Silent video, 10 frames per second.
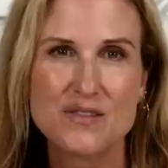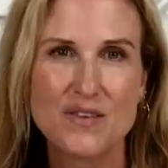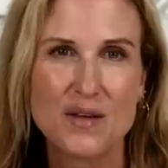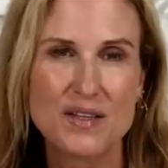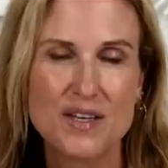It's
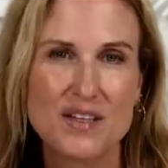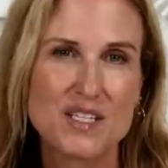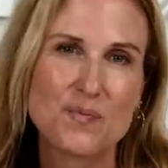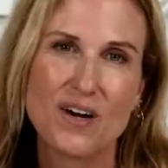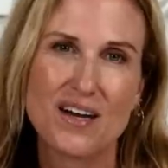fun with all
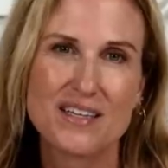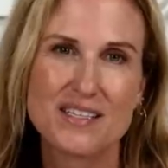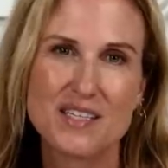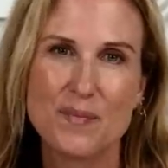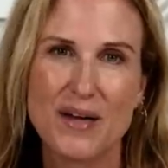these
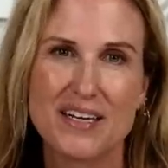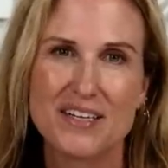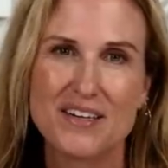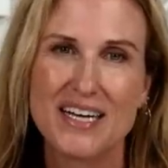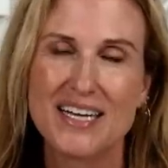products in the
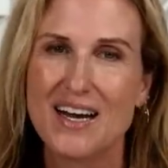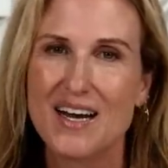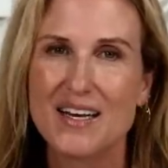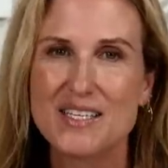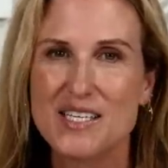Panda Crate.
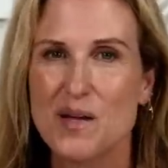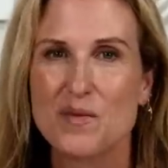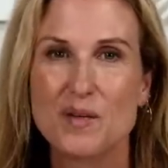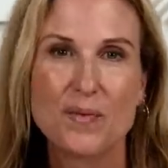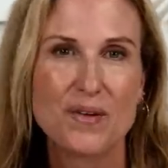Honey's
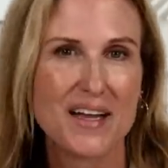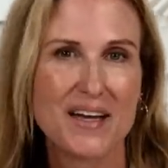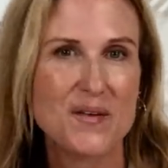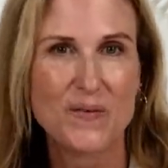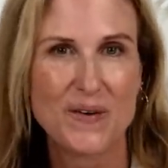able to
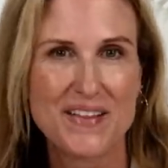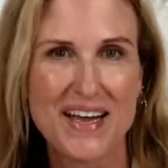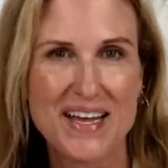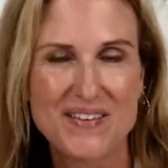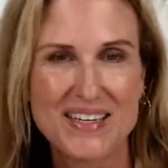play with
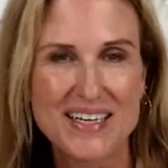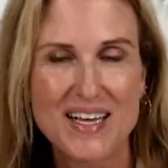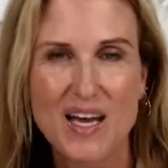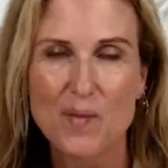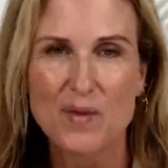Haven.
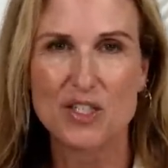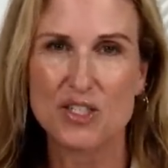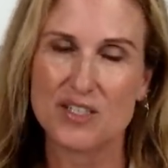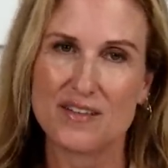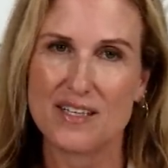I mean,
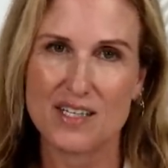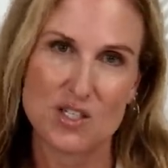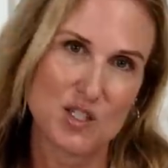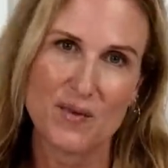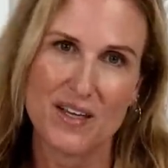she thinks
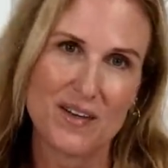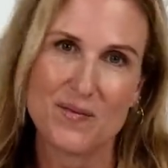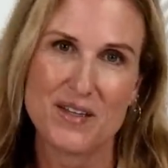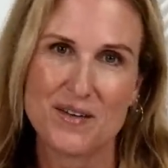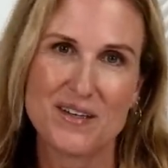she's playing
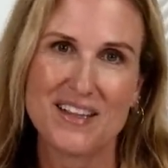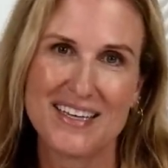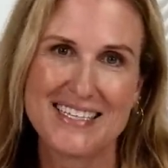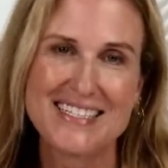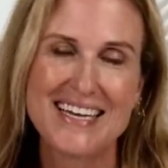with her at
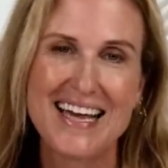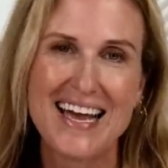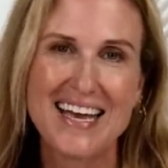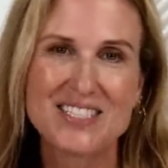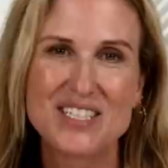least,
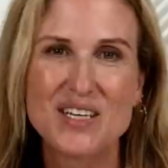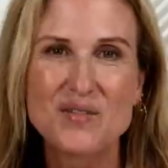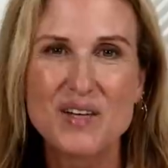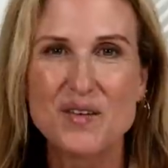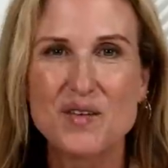and she
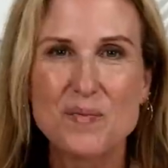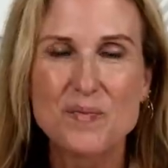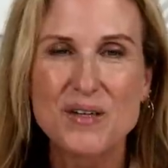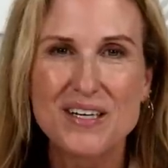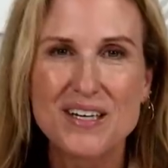can read her the
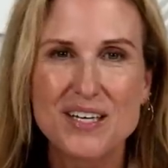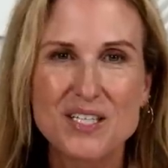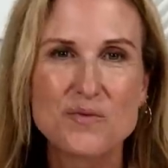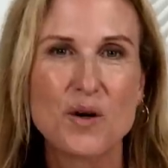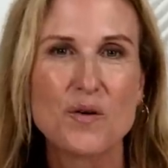
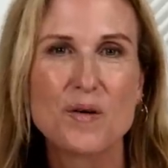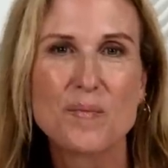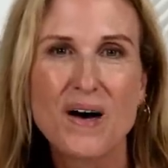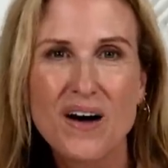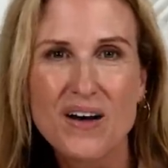books, roll the
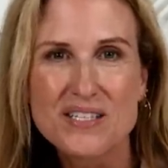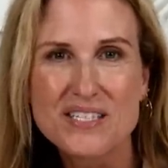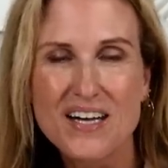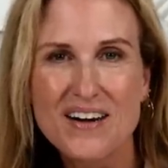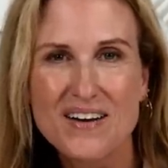balls
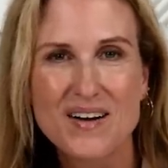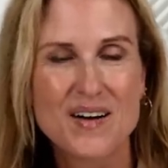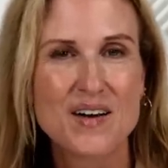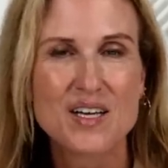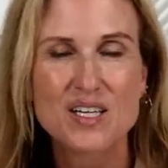to
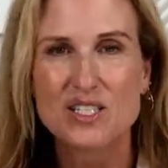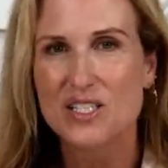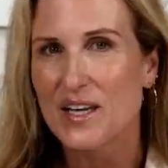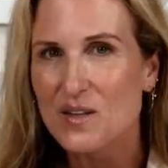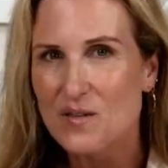her,
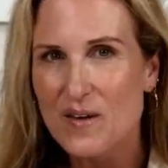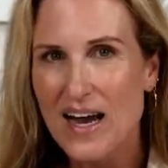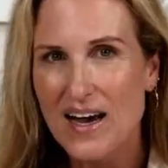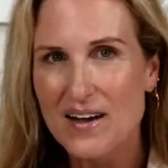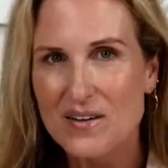shake the
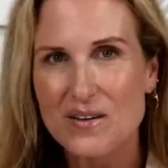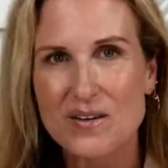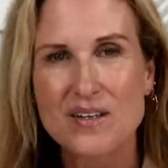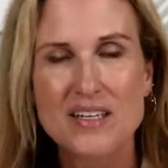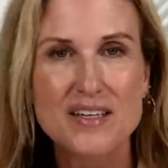
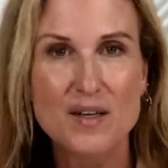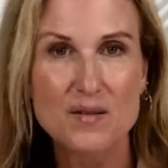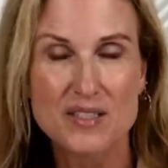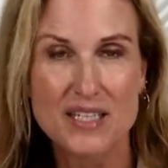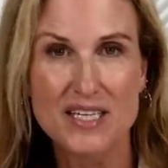rattle, you
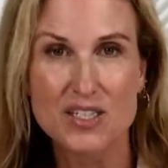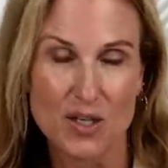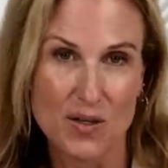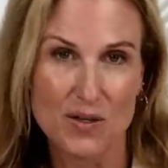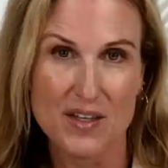know, teach her